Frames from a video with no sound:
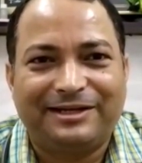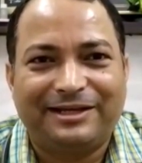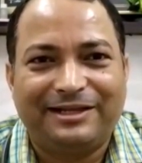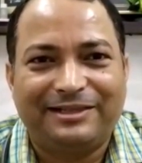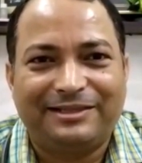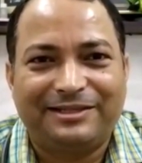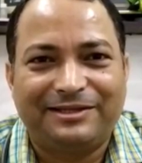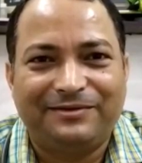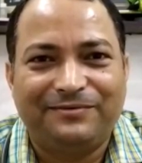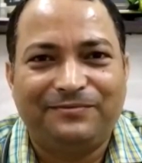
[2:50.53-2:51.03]

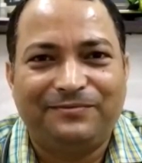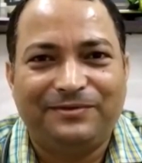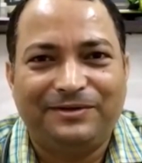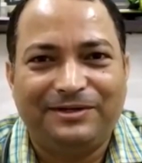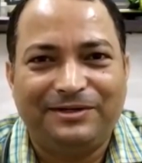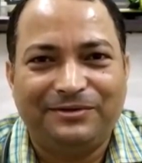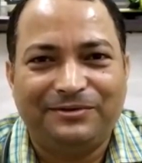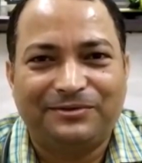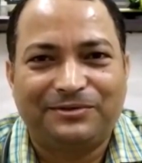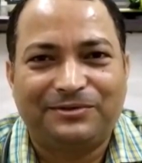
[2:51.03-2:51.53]
health in
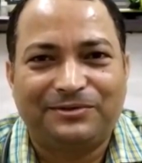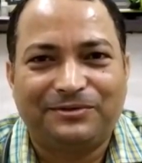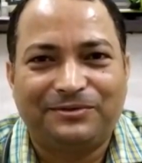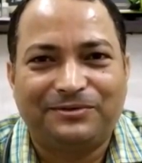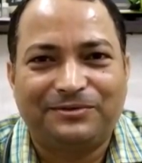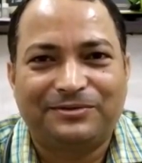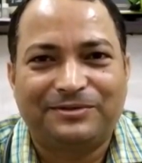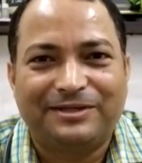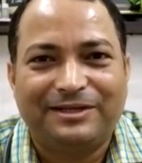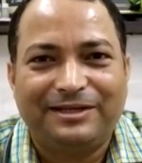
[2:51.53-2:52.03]
video
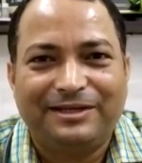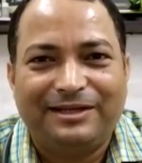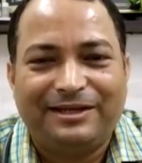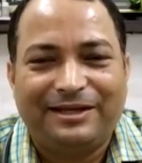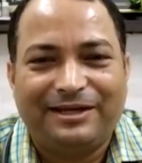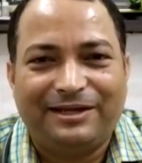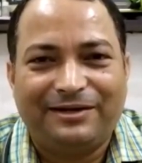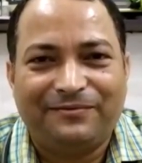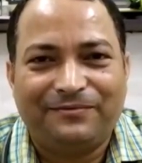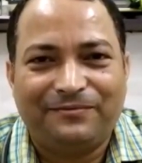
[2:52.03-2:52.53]
shows
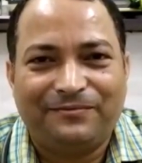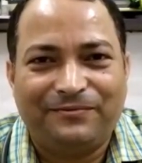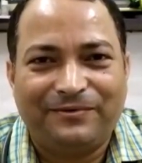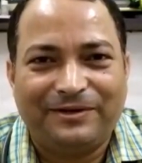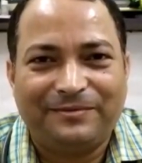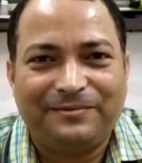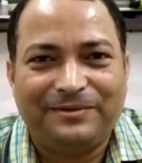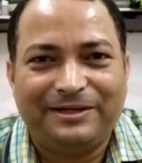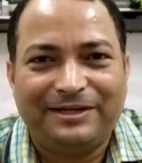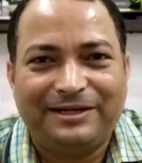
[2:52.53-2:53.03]
and
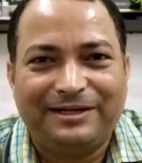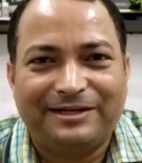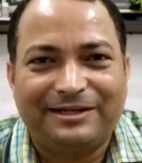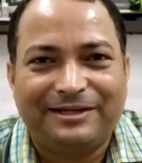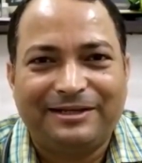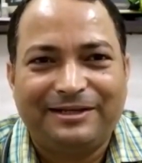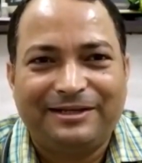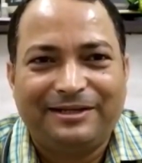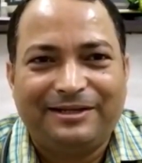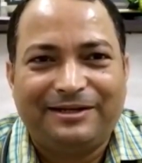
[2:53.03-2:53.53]

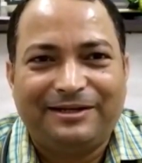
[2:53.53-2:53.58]
webinar.